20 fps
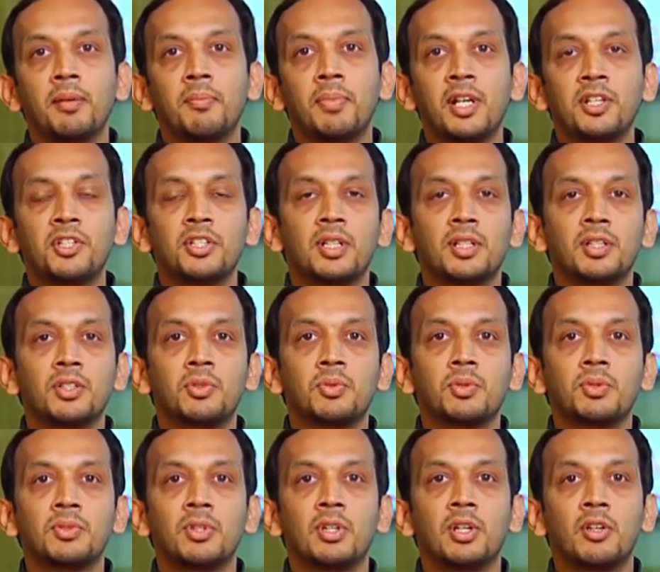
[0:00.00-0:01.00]
patients
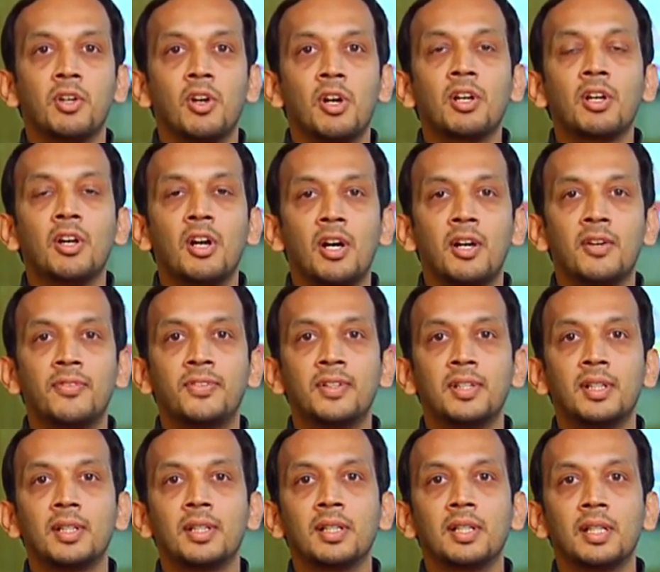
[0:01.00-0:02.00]
who are not
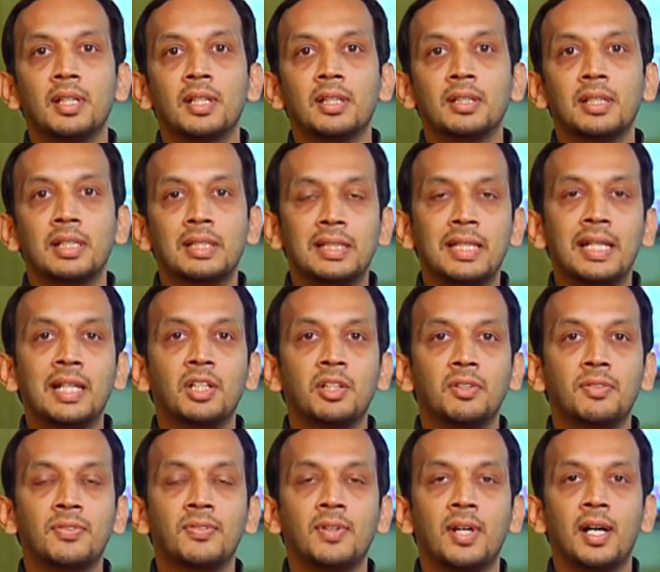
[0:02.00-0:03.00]
offered the state
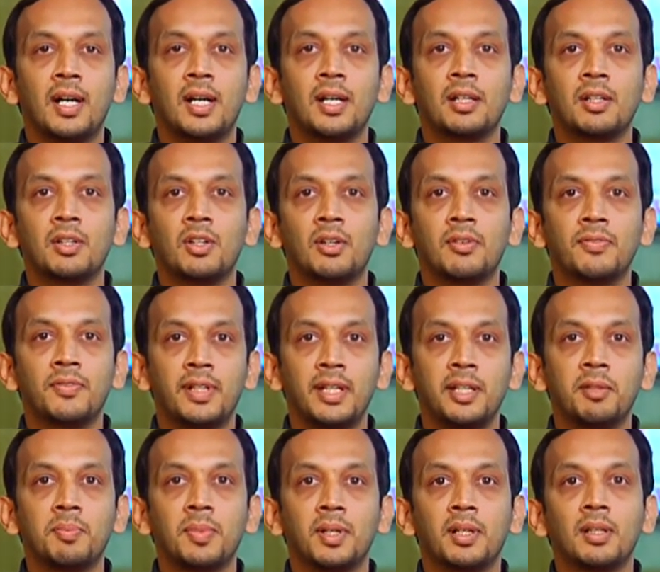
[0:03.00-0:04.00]
of art of
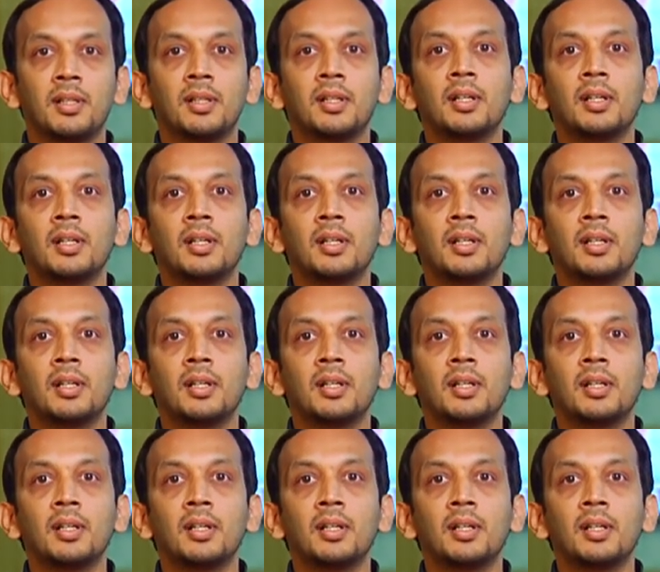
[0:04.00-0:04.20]
treatment.